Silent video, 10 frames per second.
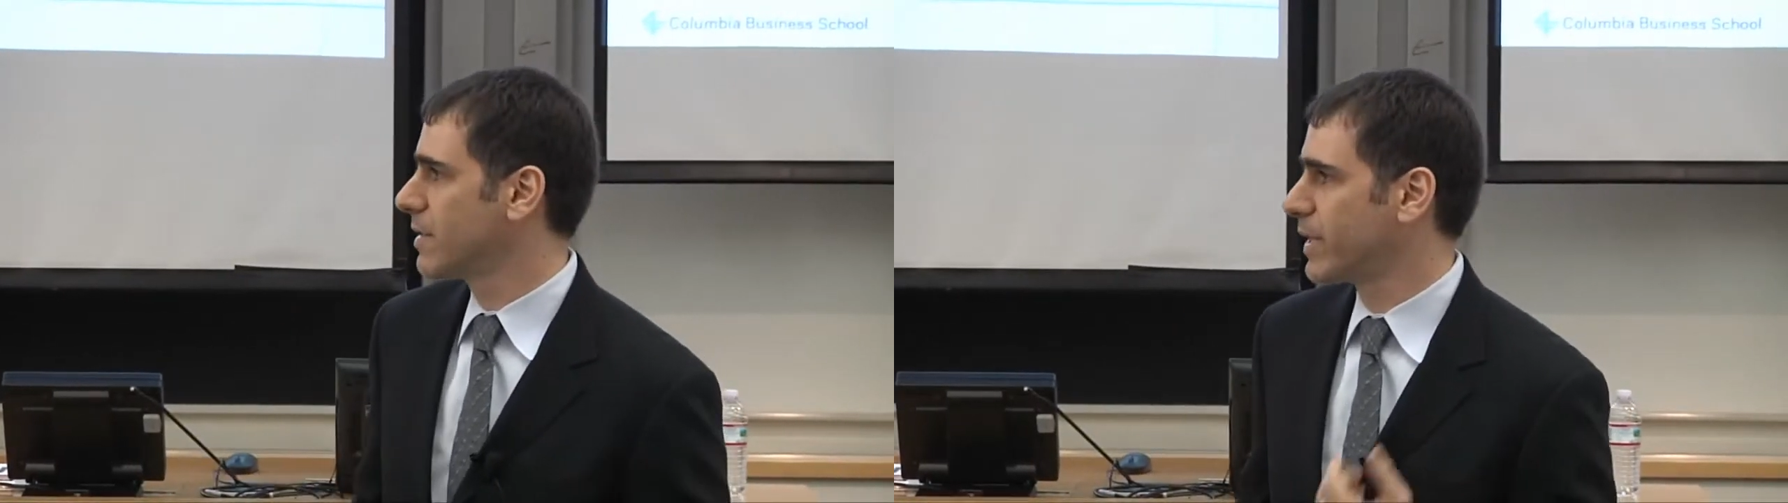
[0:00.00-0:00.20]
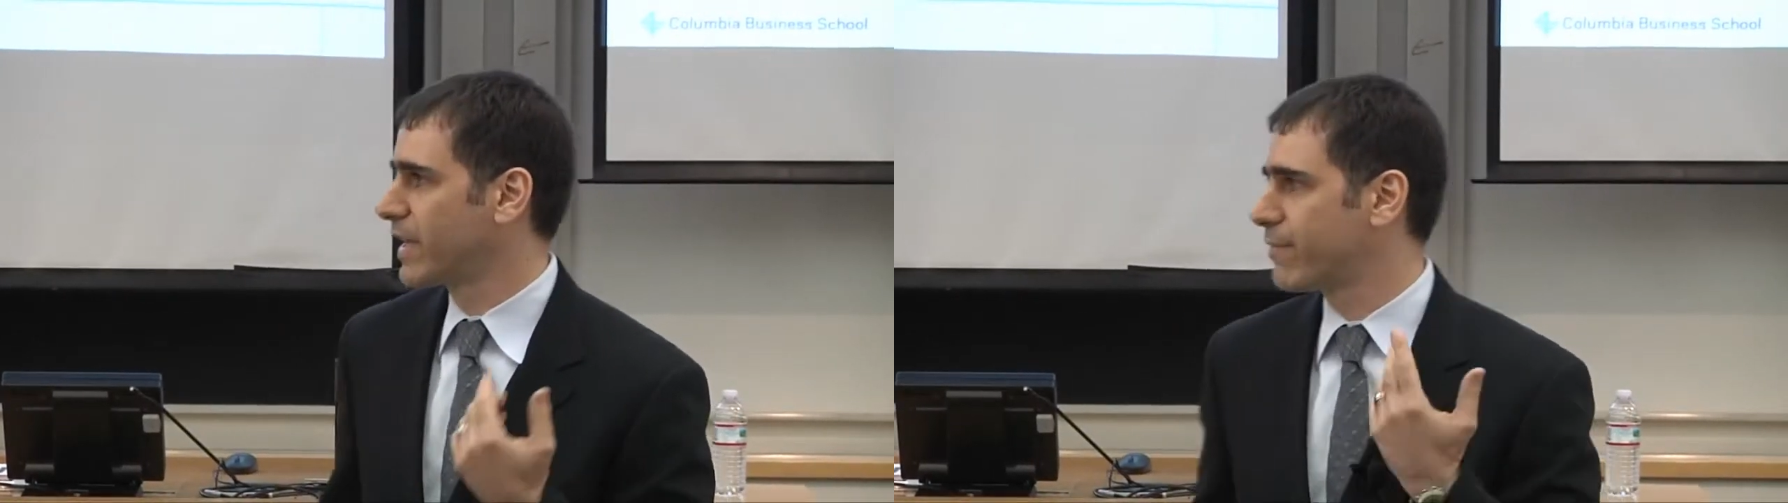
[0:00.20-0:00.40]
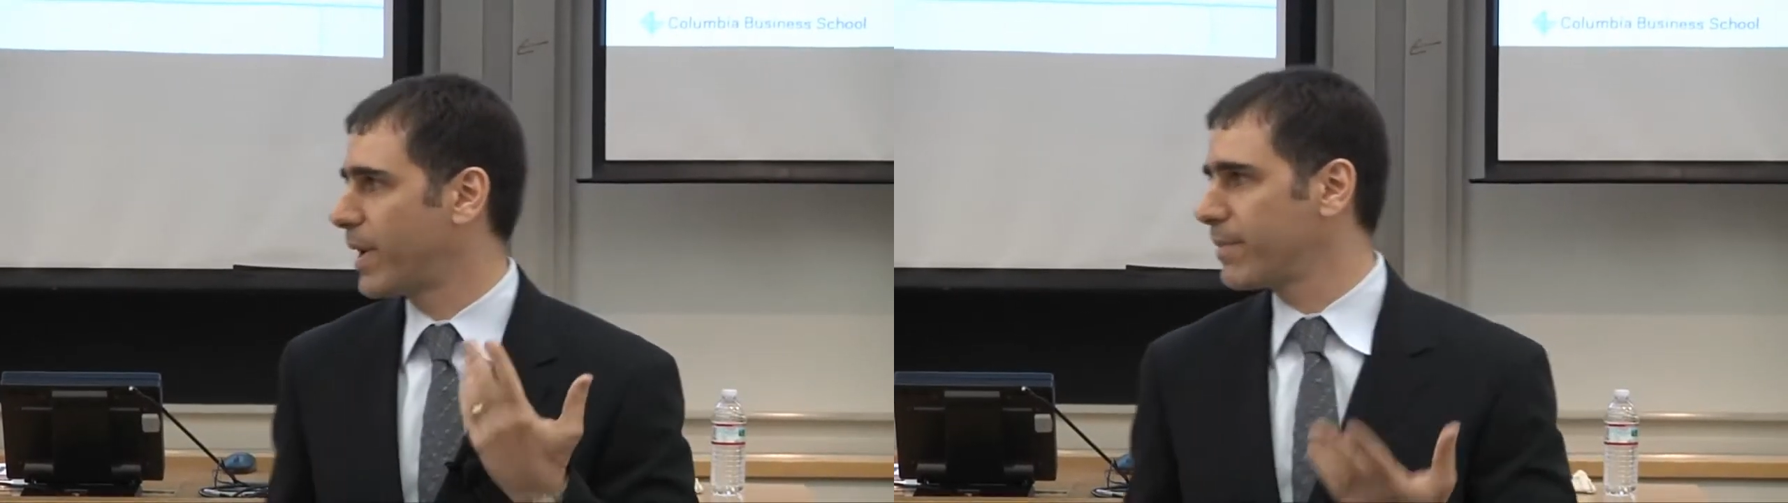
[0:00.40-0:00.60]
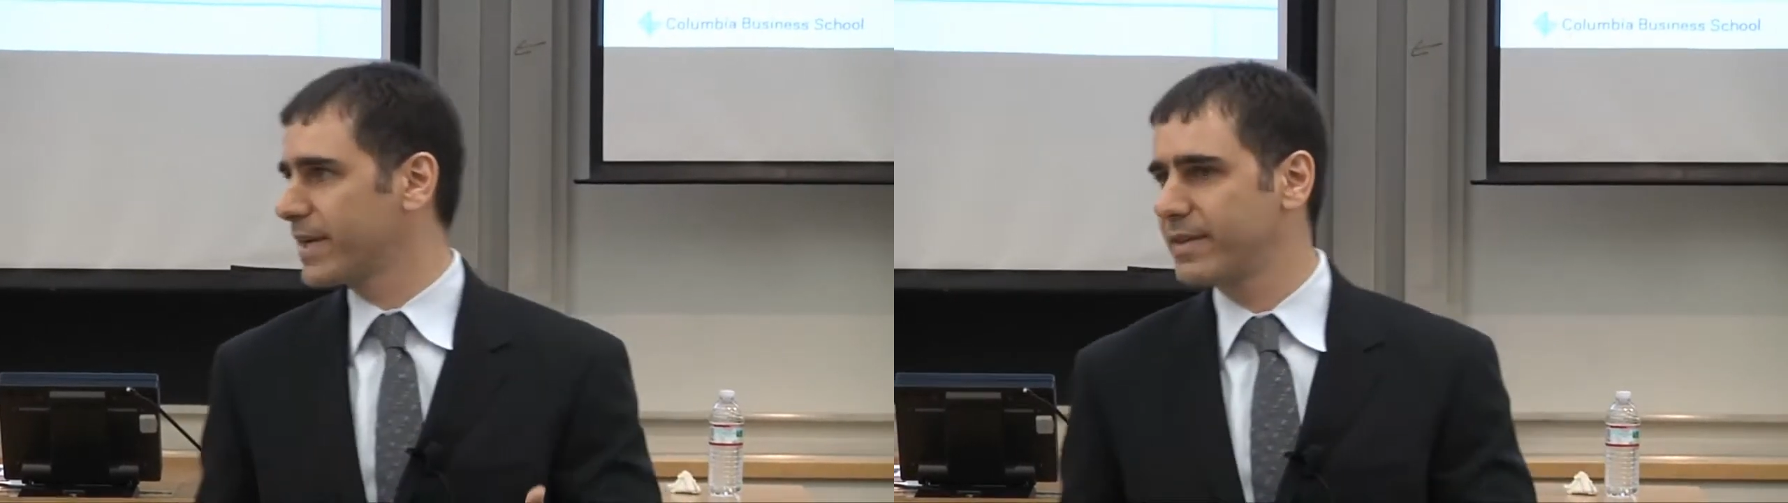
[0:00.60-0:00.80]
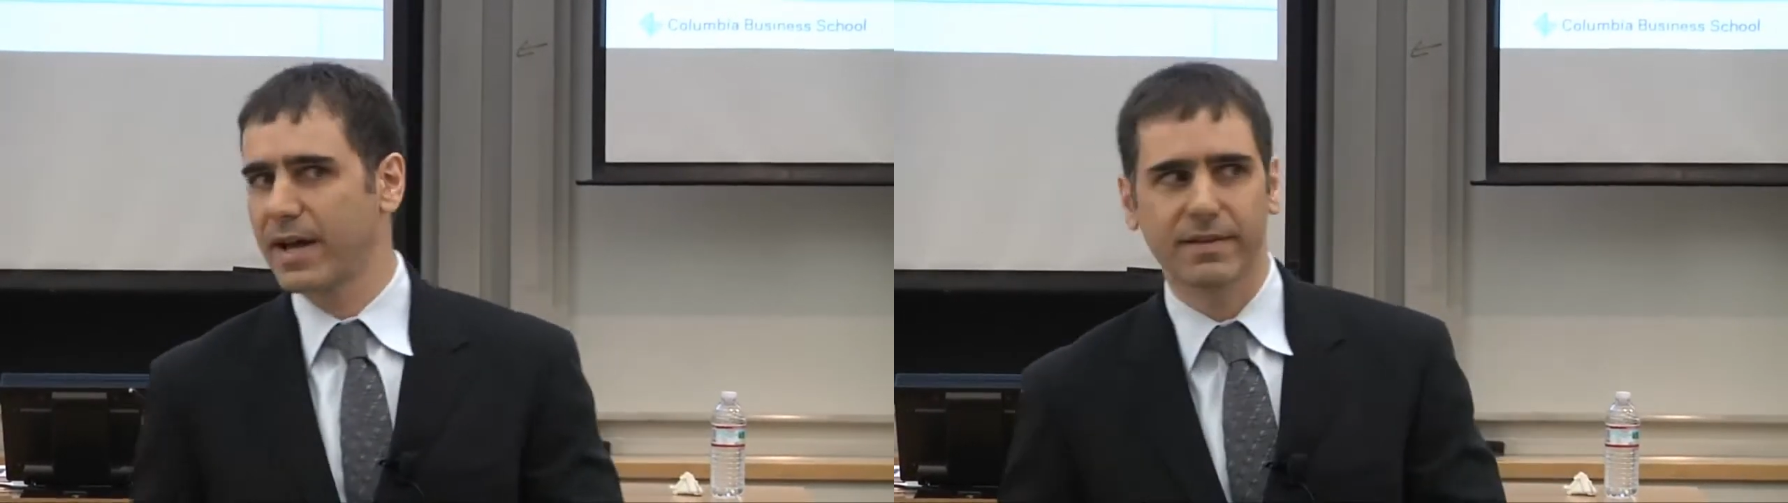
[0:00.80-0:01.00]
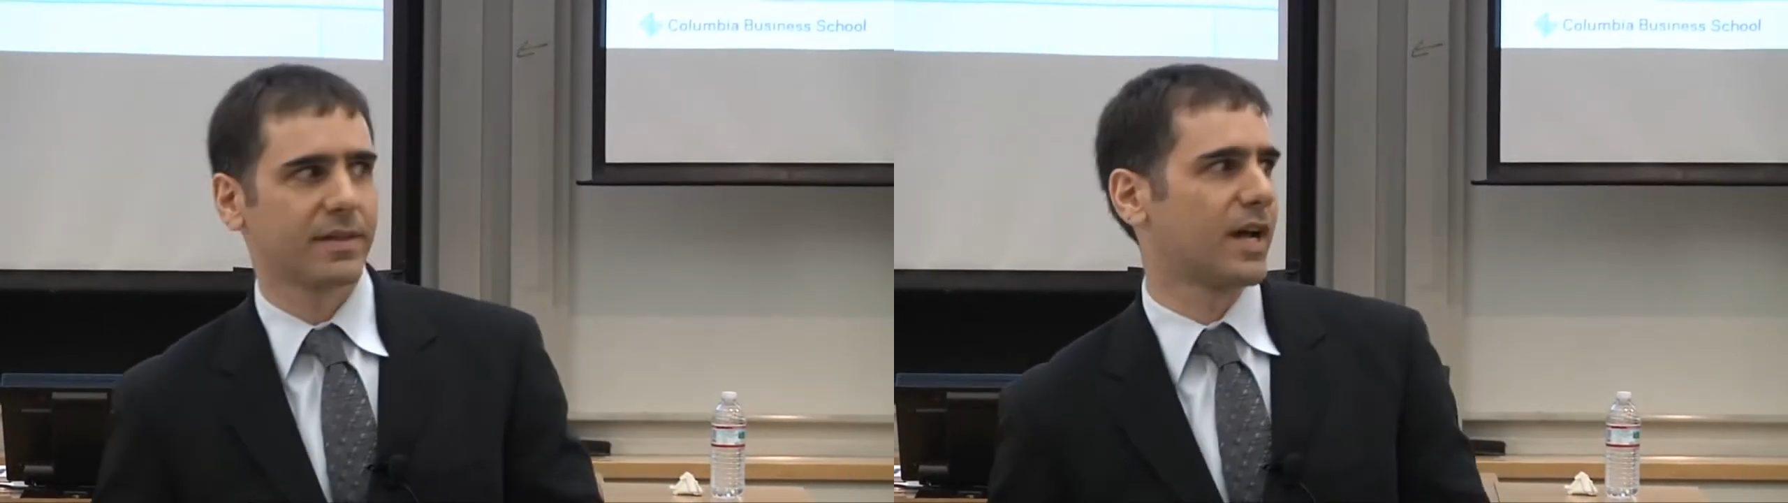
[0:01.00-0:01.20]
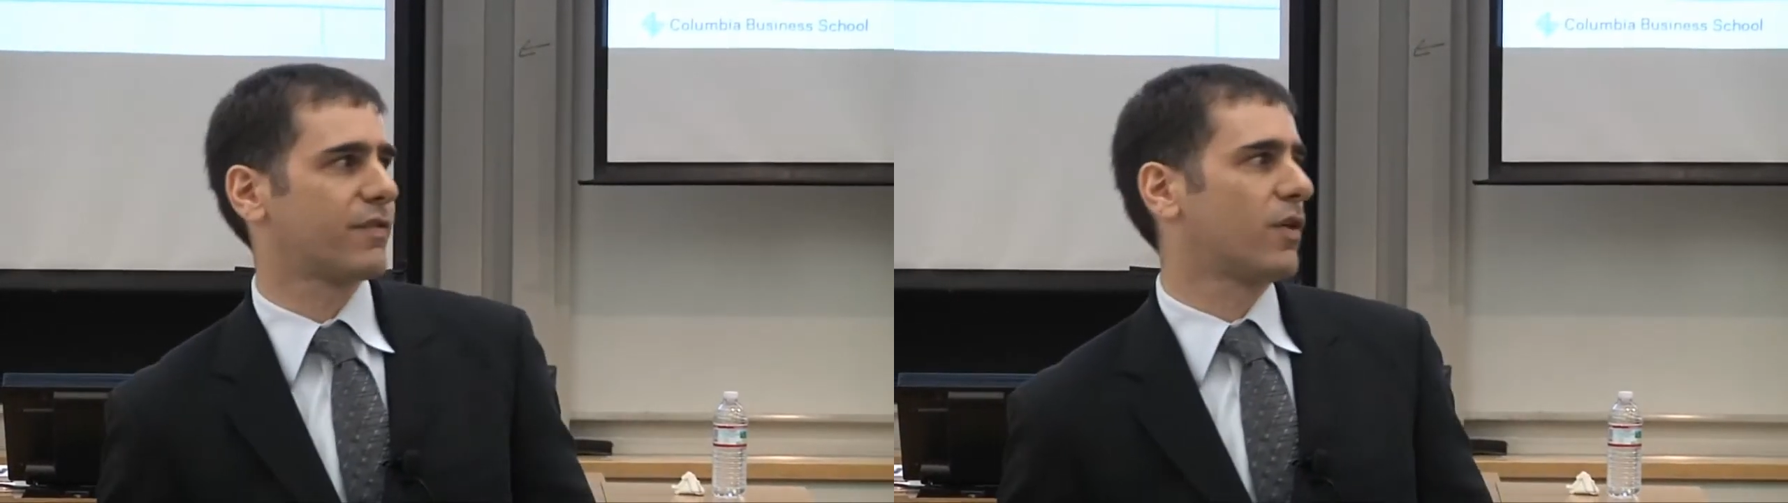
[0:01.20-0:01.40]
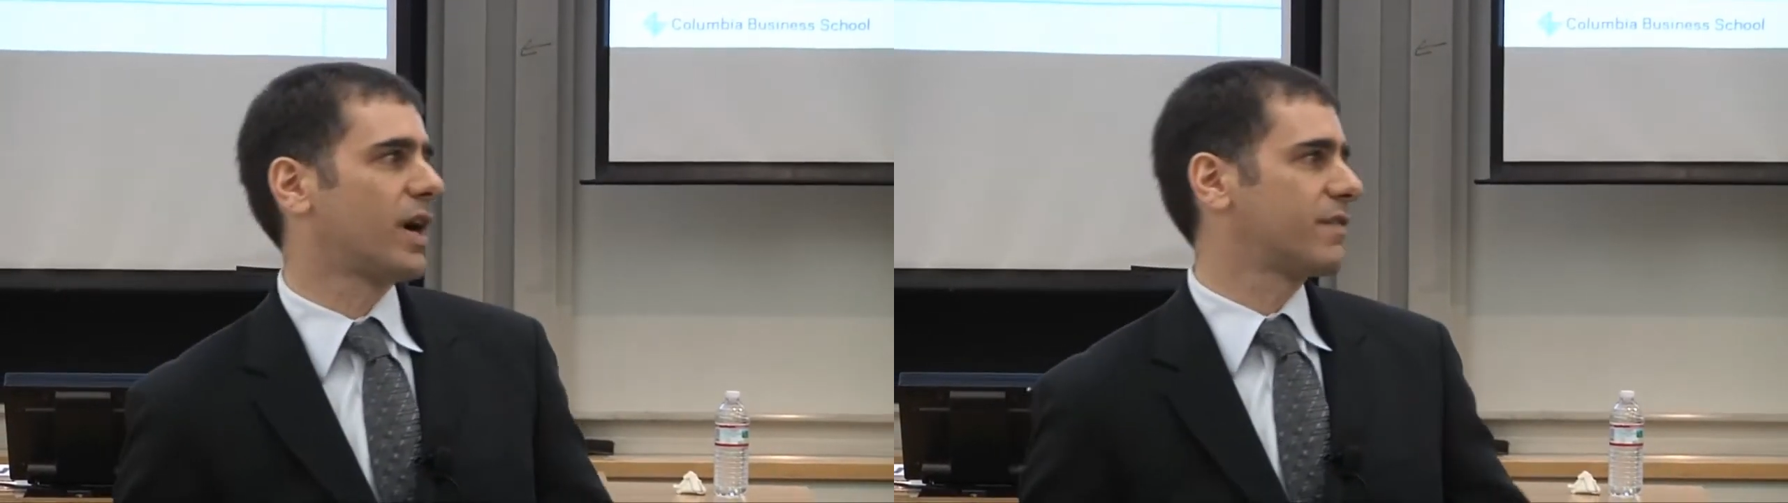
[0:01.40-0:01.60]
but they have public debt, and
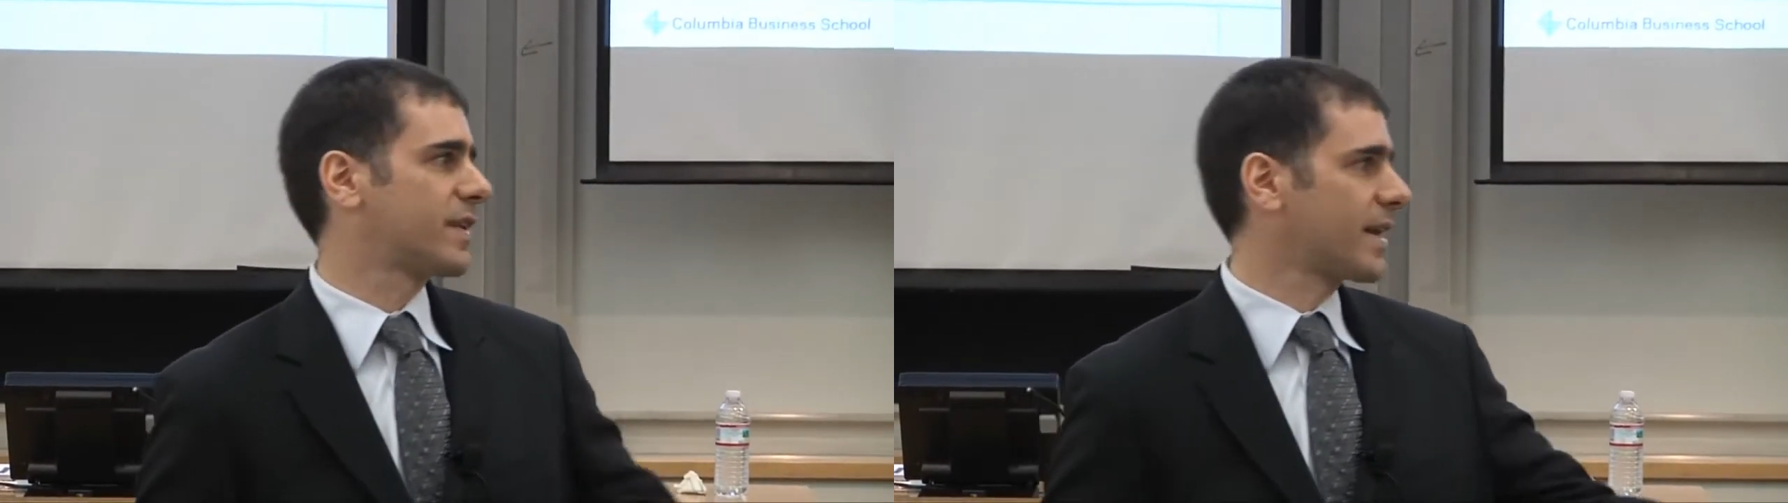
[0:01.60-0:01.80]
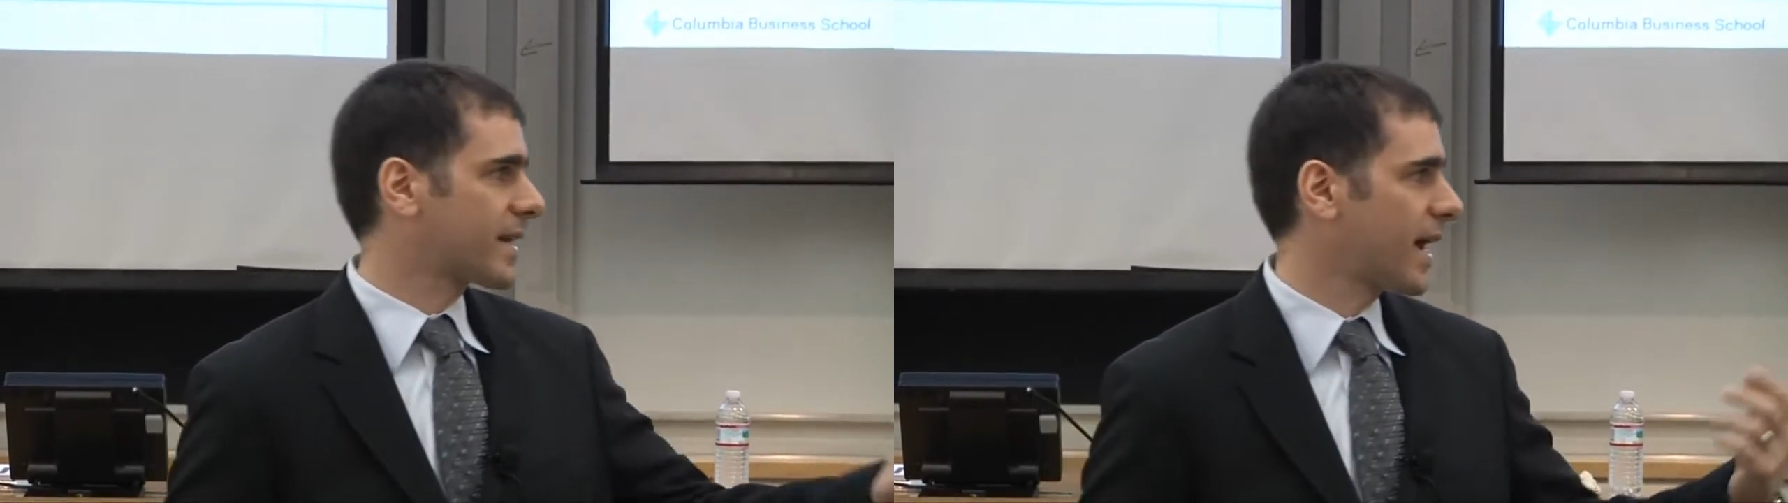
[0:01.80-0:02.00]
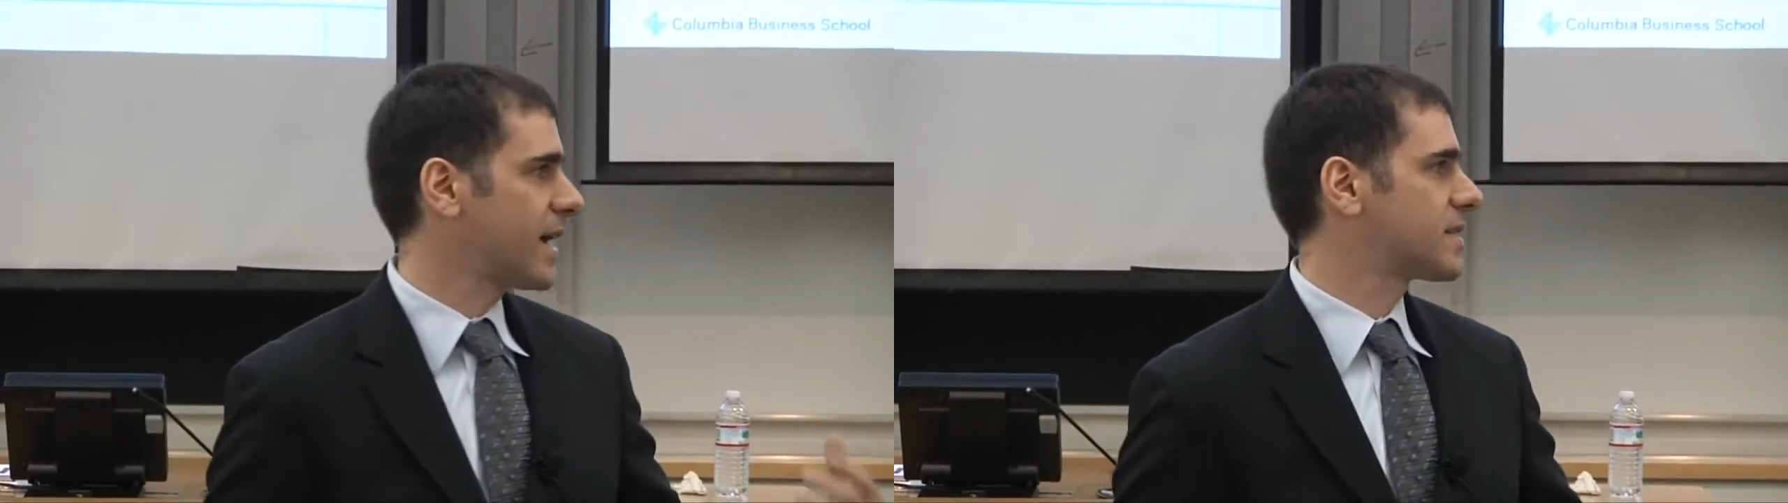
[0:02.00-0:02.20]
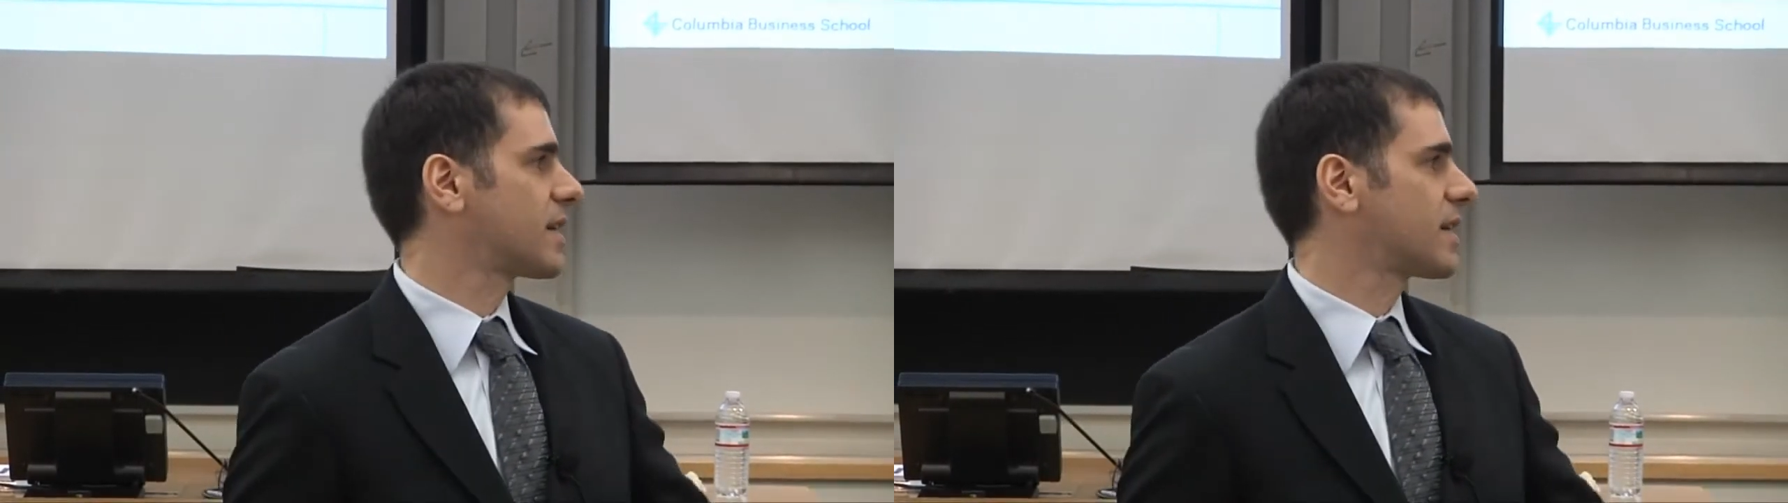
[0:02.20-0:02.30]
therefore I have 10Ks,